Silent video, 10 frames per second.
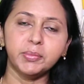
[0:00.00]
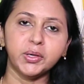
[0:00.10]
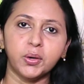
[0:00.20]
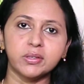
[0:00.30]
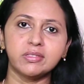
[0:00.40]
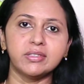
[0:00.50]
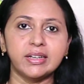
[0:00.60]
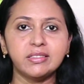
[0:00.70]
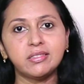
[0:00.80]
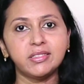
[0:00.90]
because
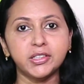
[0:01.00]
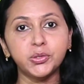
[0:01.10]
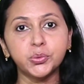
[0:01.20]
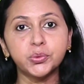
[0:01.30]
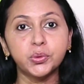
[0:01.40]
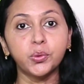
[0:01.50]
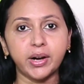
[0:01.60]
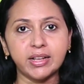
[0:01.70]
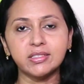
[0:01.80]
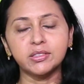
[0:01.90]
nuts tend to go
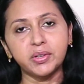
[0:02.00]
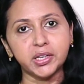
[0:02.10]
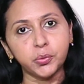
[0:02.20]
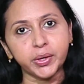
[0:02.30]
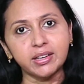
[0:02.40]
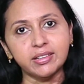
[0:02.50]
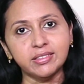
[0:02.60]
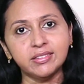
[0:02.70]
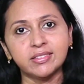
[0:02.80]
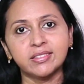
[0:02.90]
rancid very quickly.